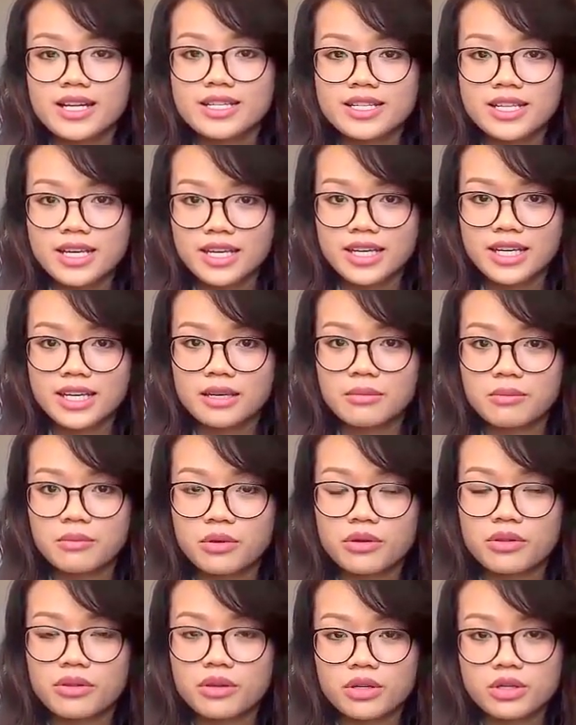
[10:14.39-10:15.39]
taking
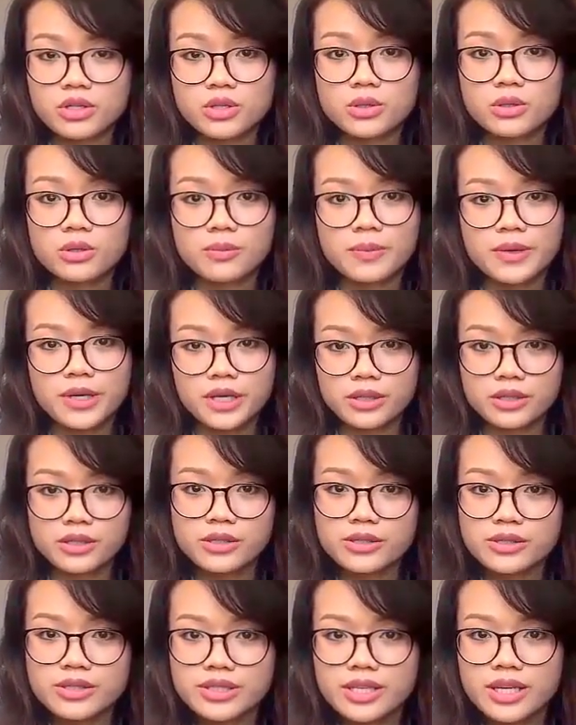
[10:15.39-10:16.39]
birth control
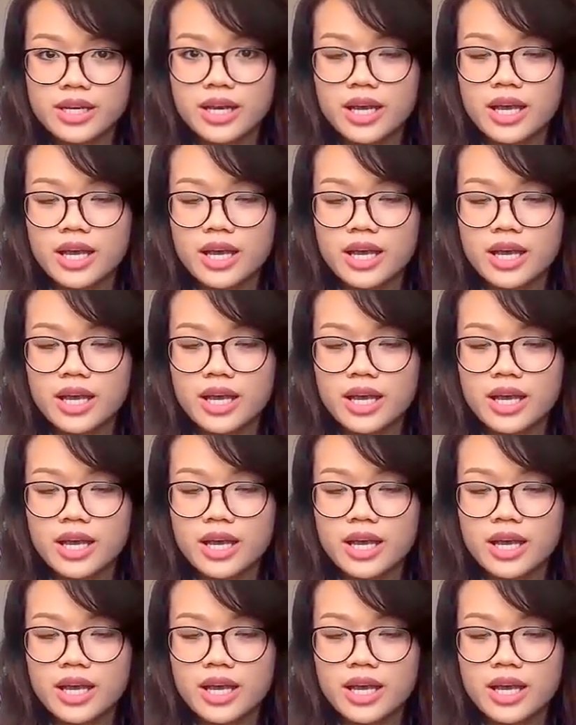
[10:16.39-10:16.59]
pills.